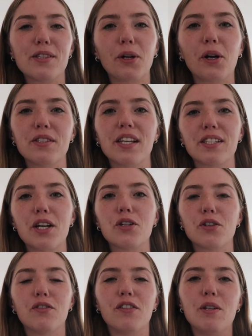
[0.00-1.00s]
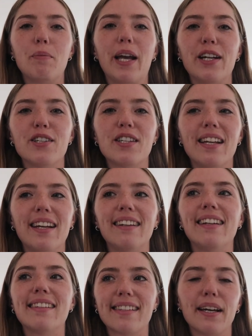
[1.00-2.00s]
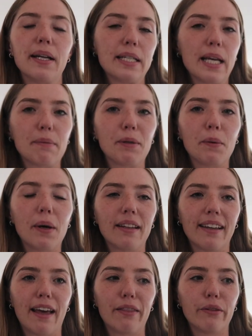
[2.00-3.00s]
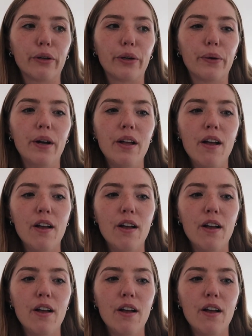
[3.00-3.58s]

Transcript: there are 650 pages in it. It's gonna take me a while to get through.